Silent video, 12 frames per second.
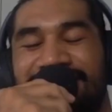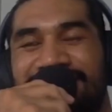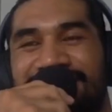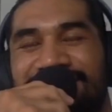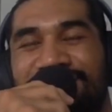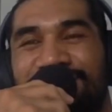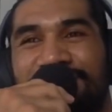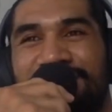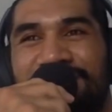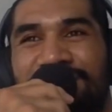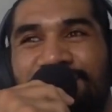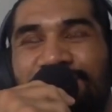So it was me and
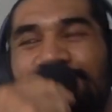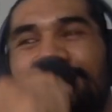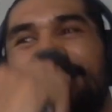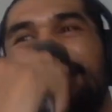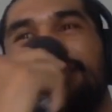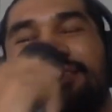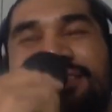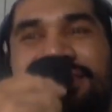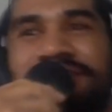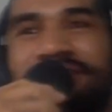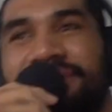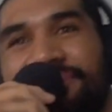him. We went down
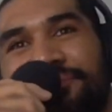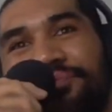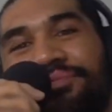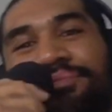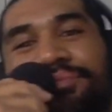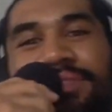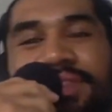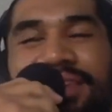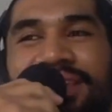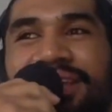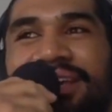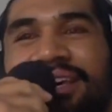together,
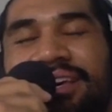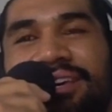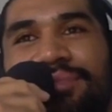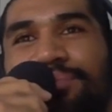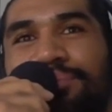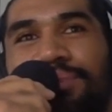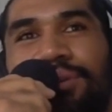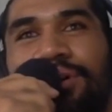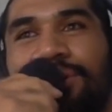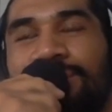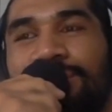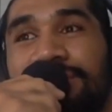and
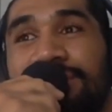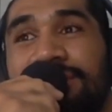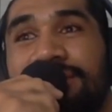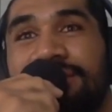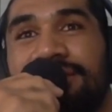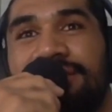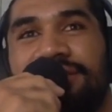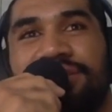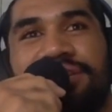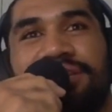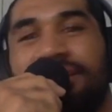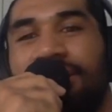we were just
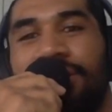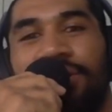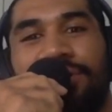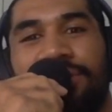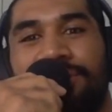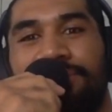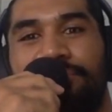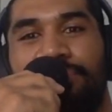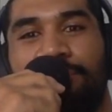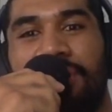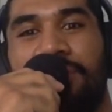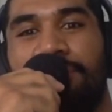literally the only
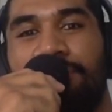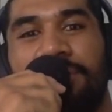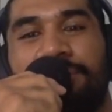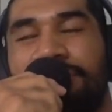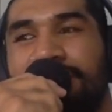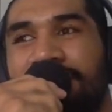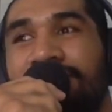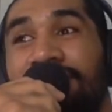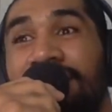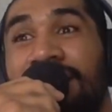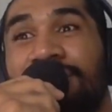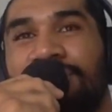brown people in
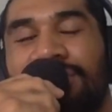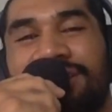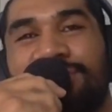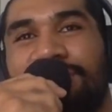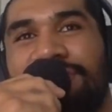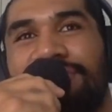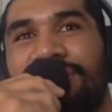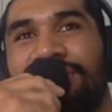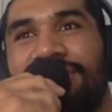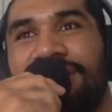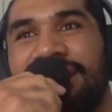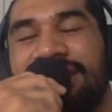Invercargill. That's what it felt
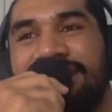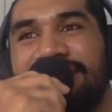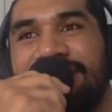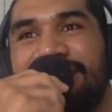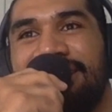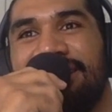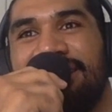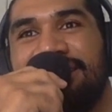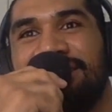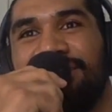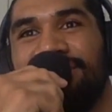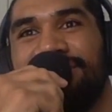like.
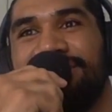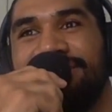So it